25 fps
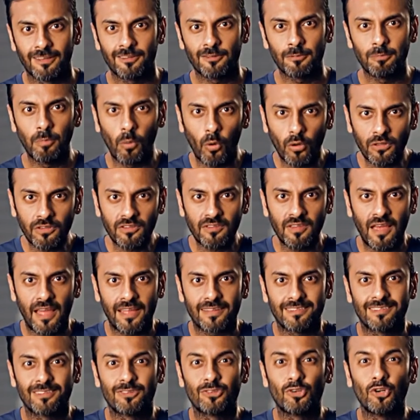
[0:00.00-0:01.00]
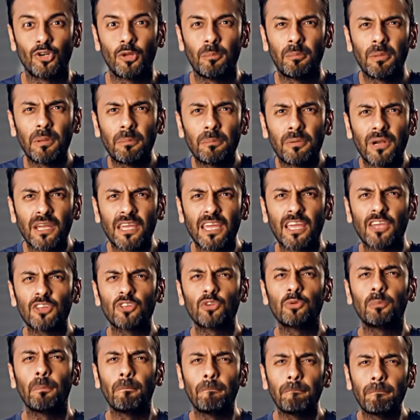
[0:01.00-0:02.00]
Sports Science is going to be bringing
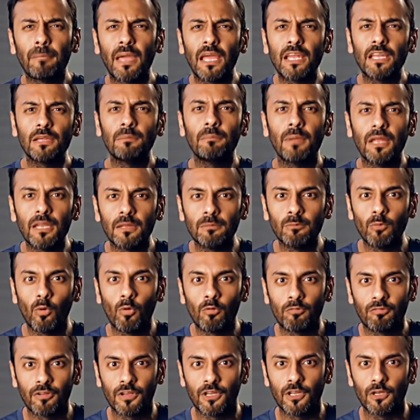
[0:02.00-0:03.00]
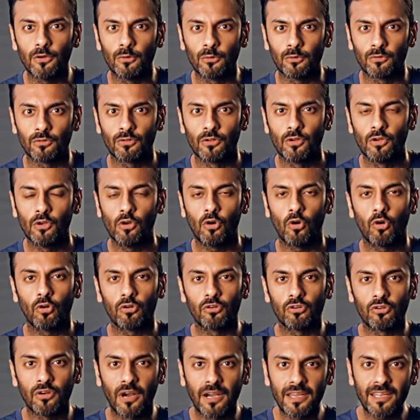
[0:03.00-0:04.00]
you many, many more videos
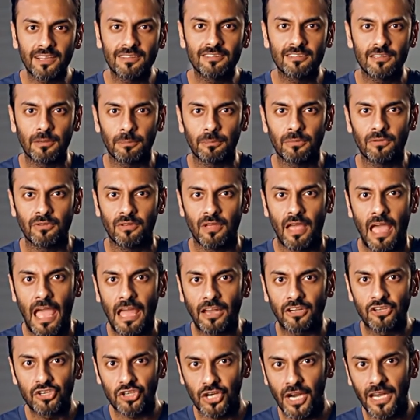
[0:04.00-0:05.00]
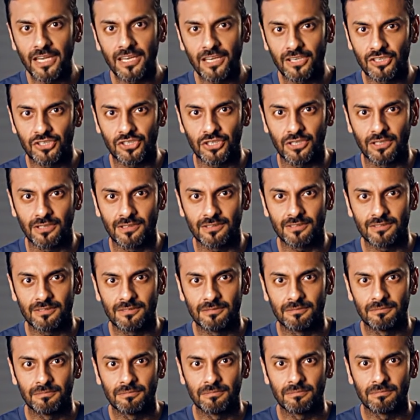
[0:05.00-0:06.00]
on running tips and training drills.
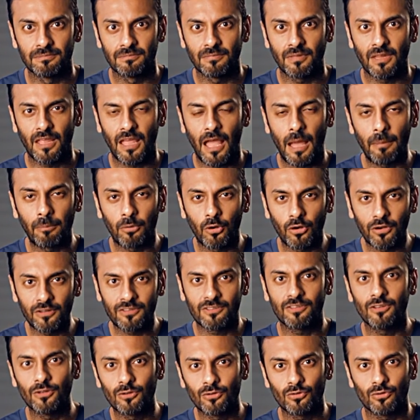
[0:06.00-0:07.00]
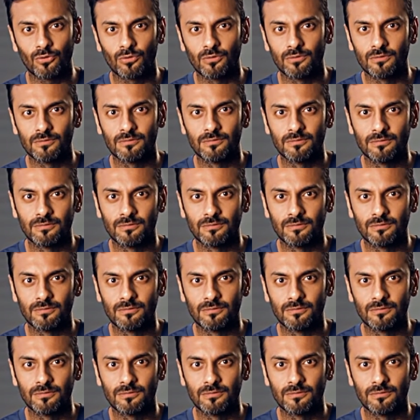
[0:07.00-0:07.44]
I'm going to see you soon.